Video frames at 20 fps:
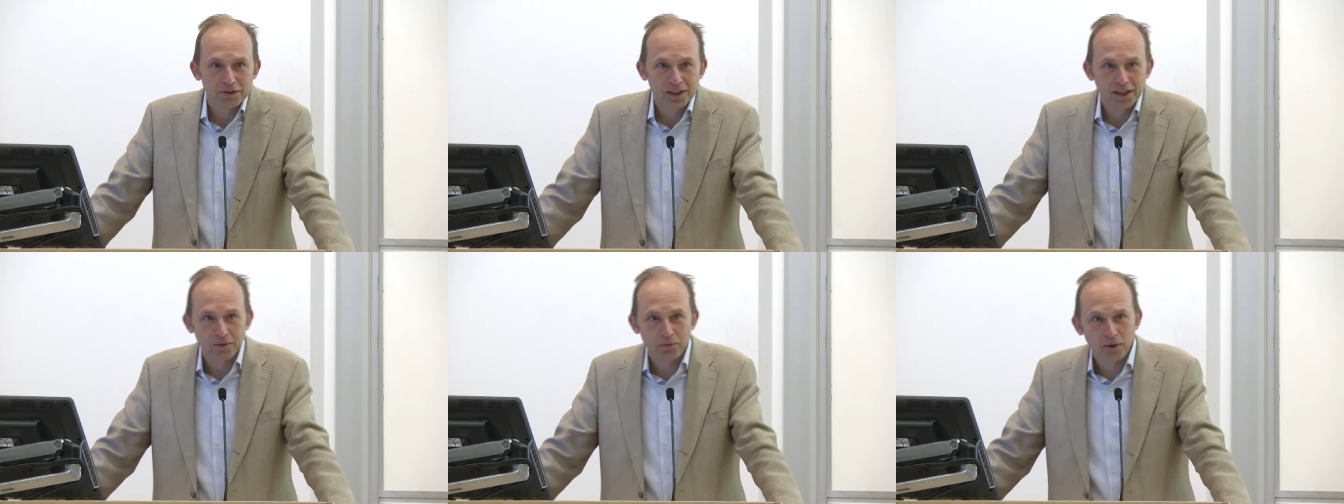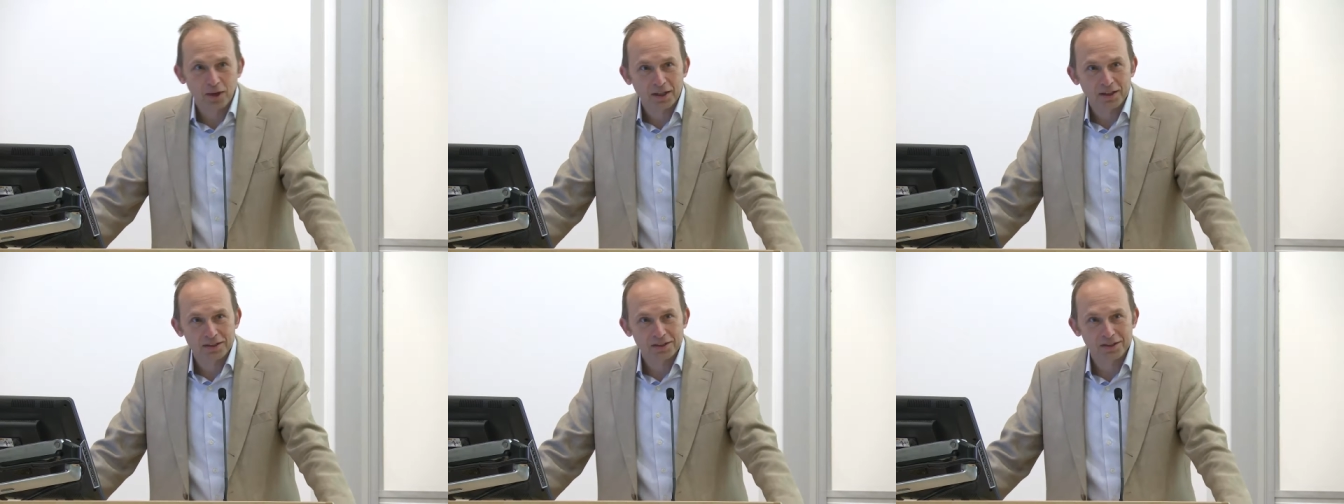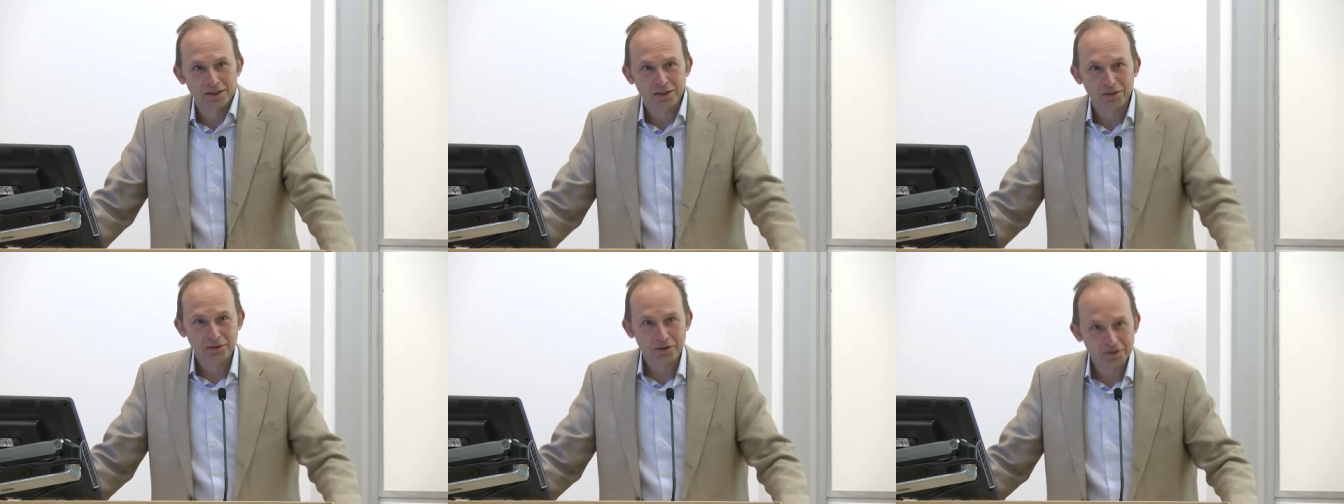And I want to
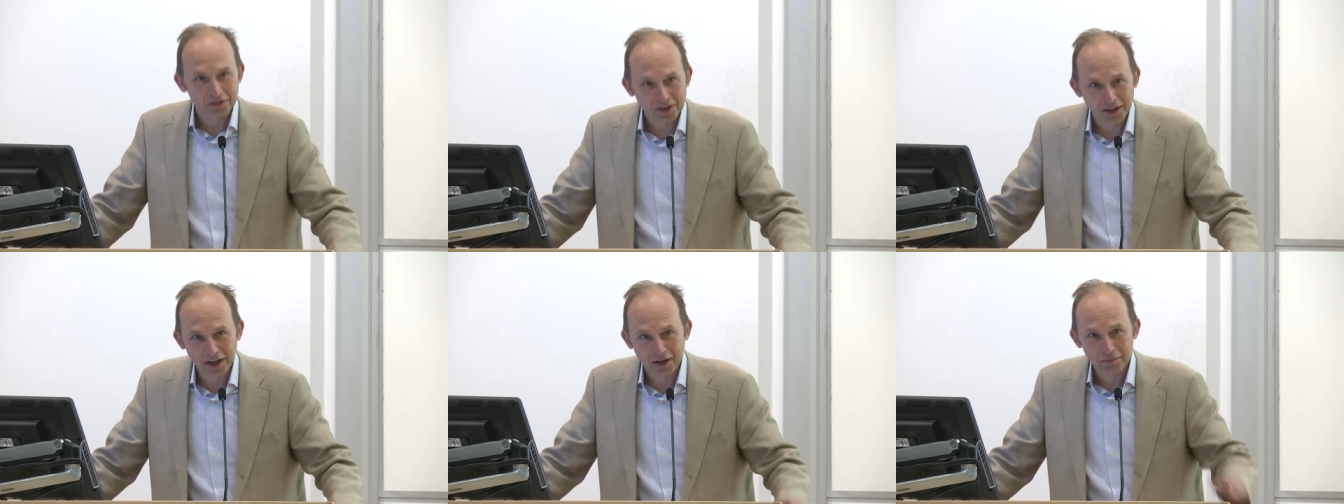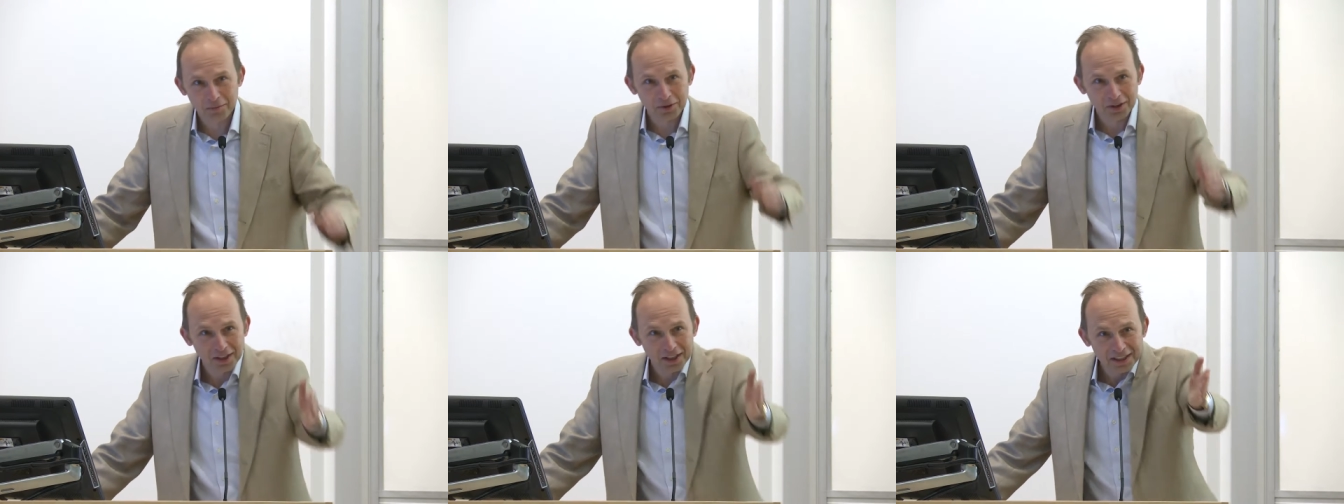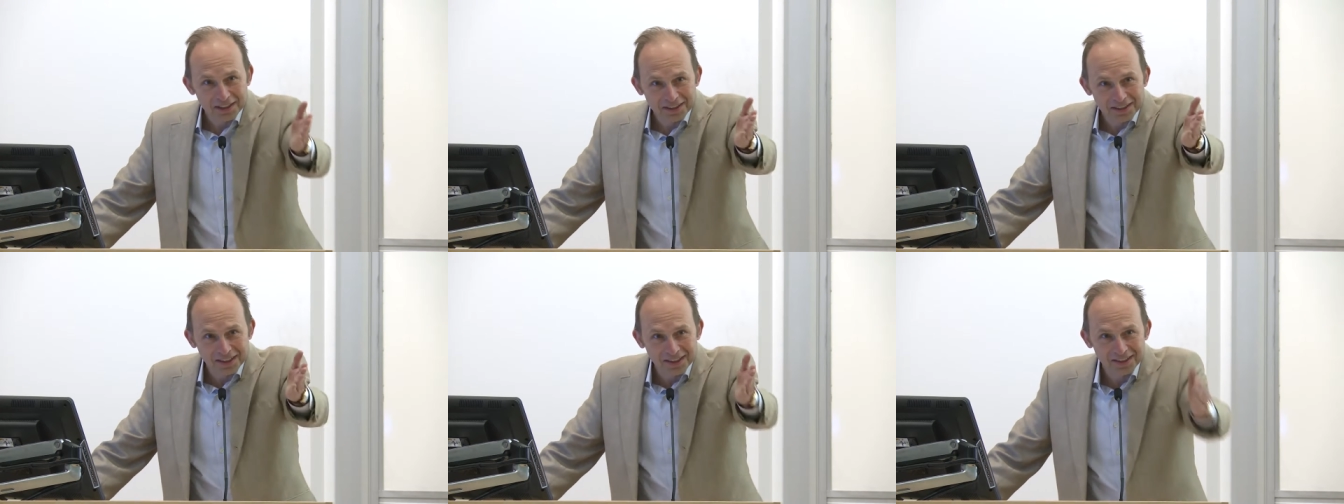salute Tom
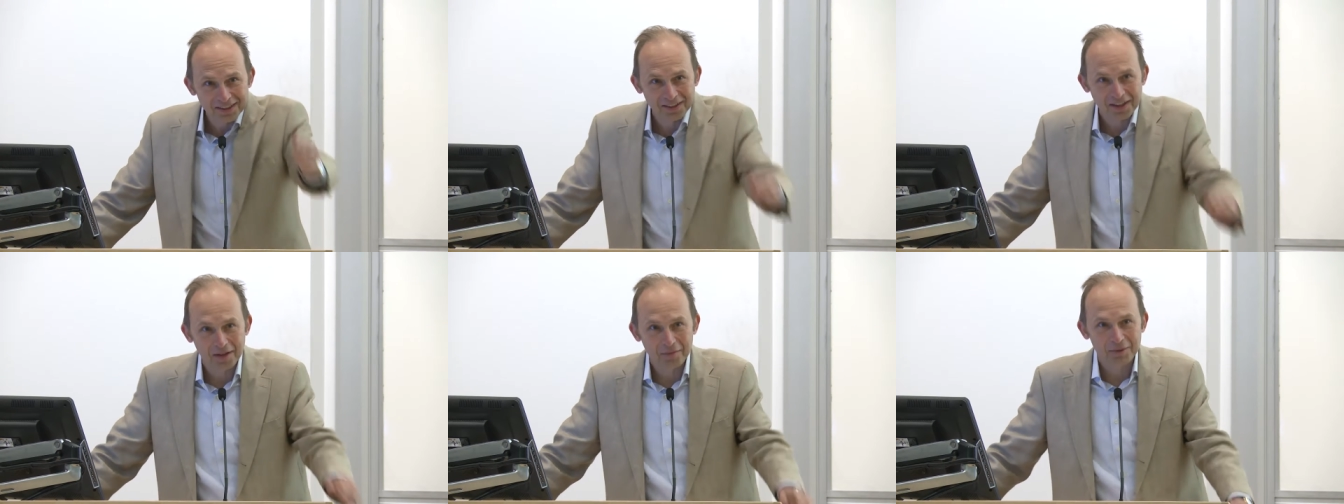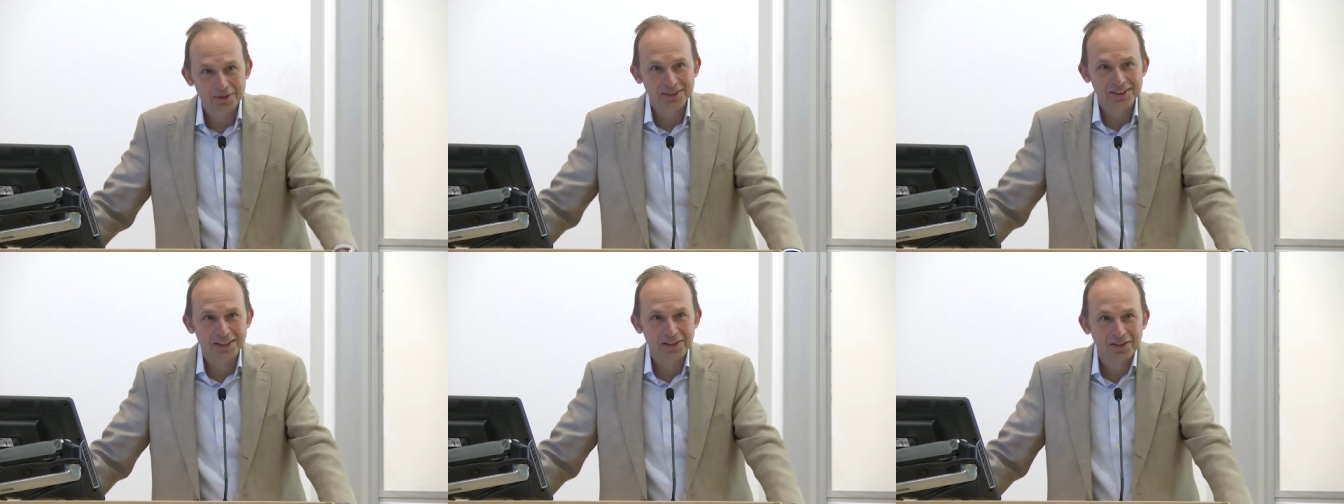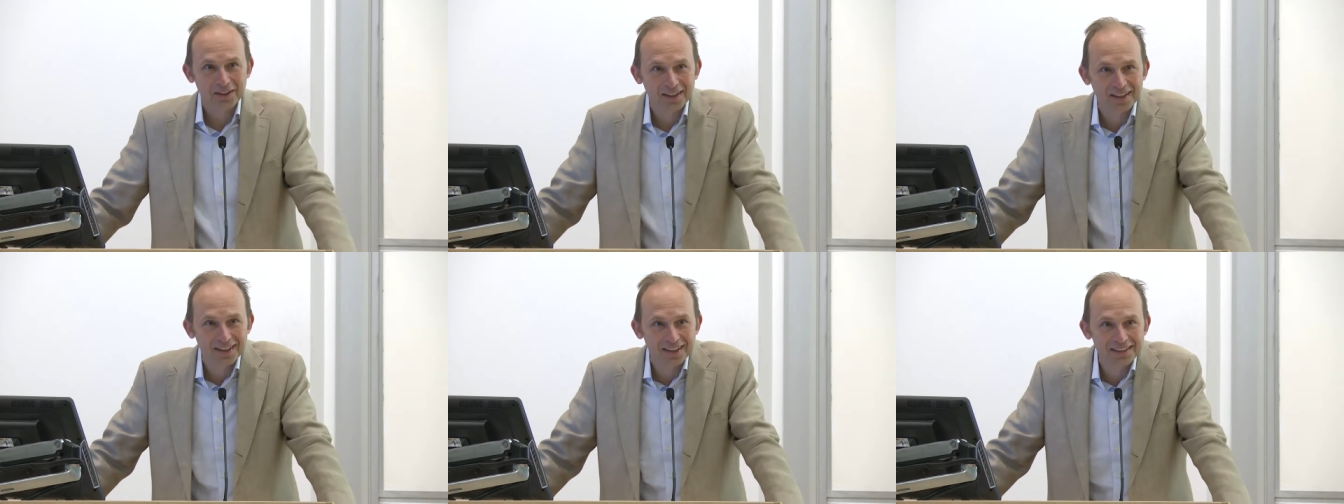Gleason. Tom and
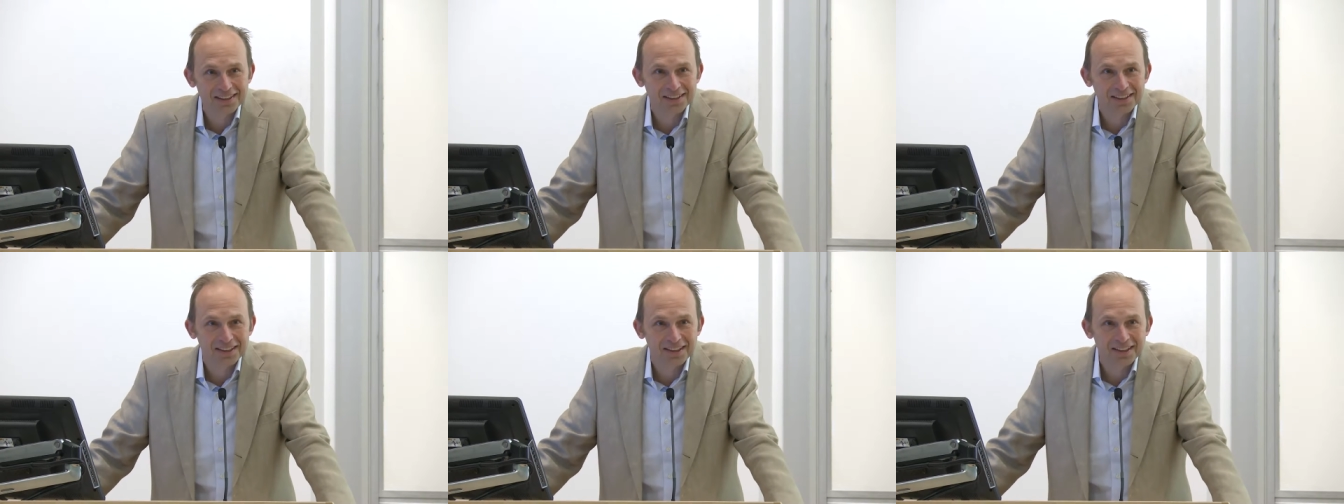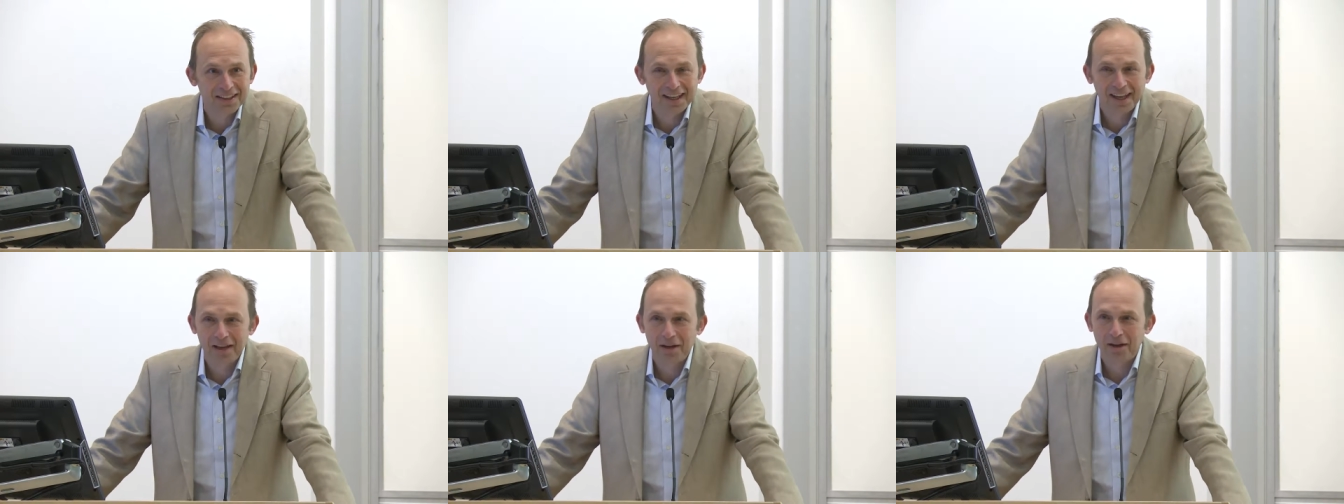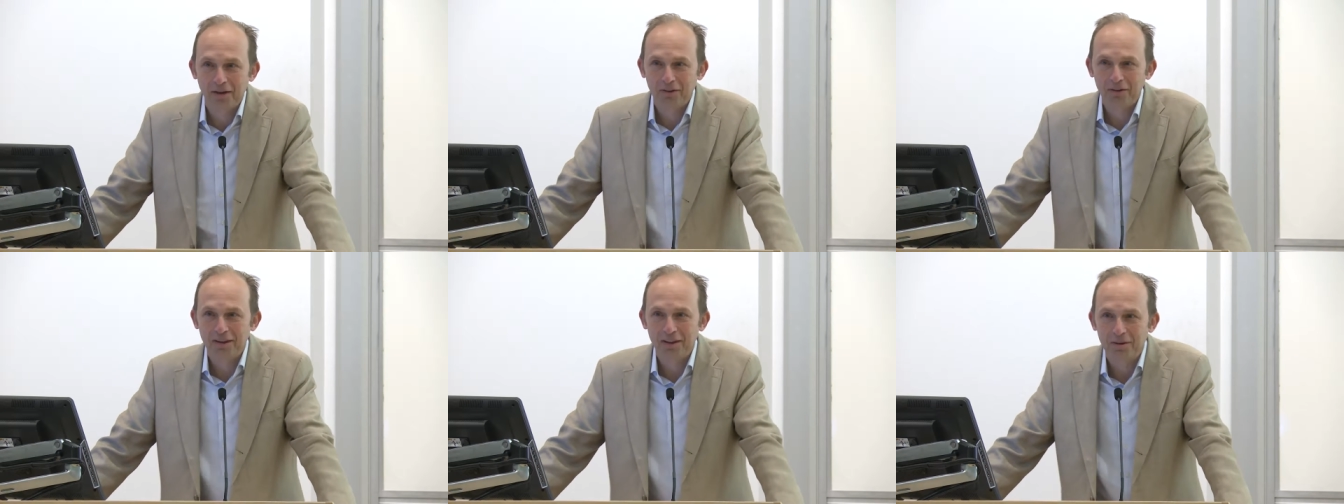Sarah Gleason
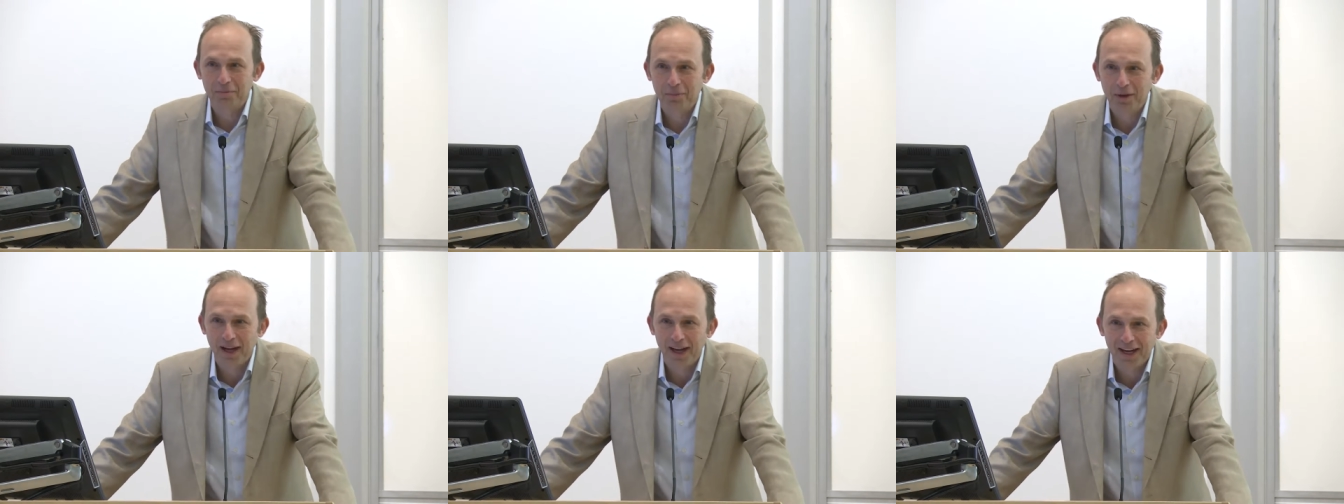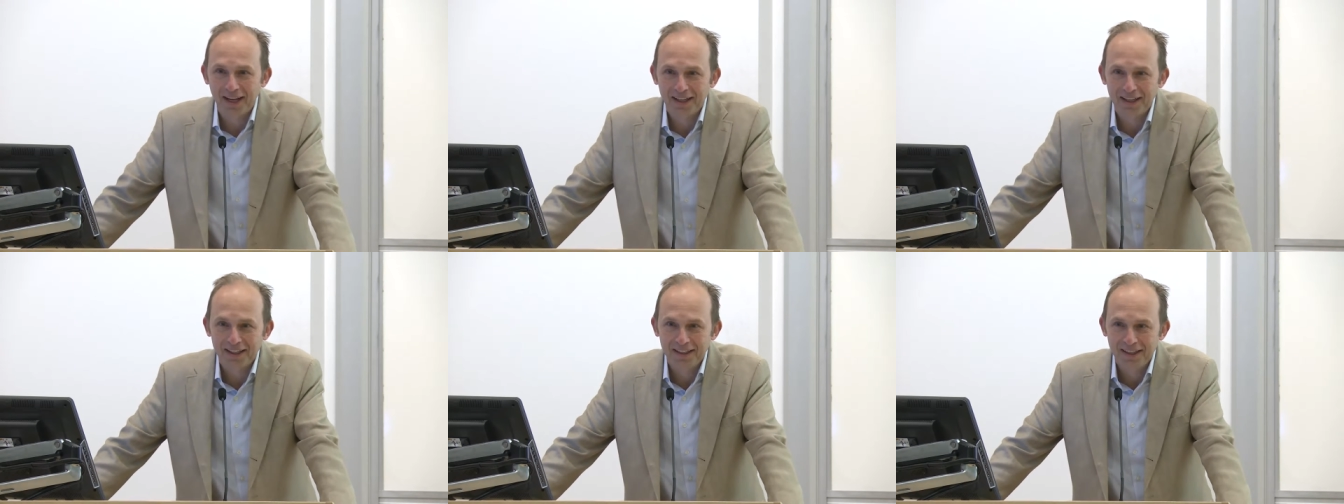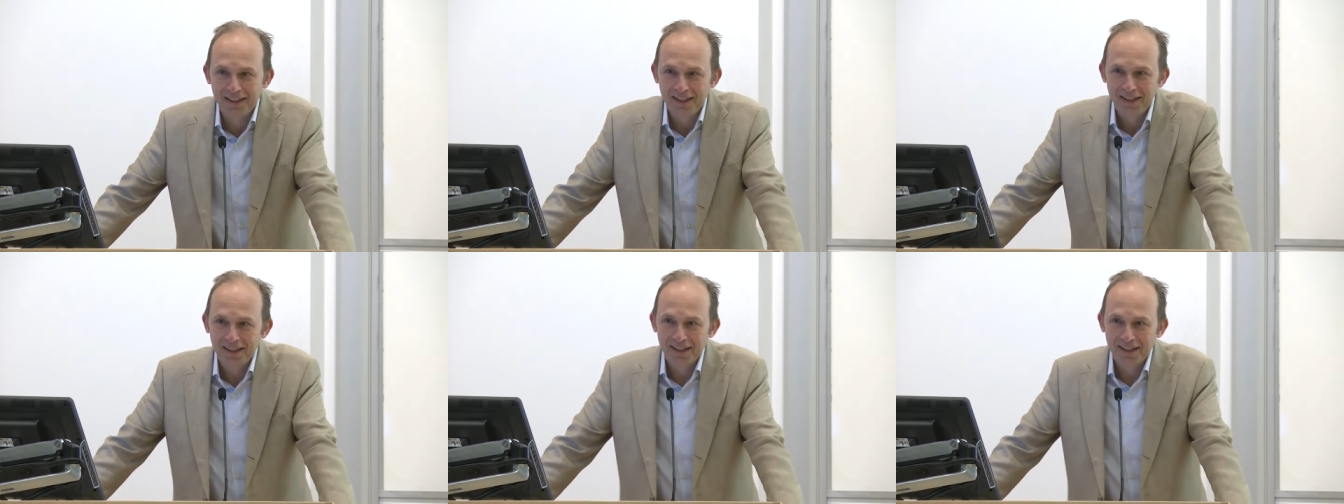are in the back. And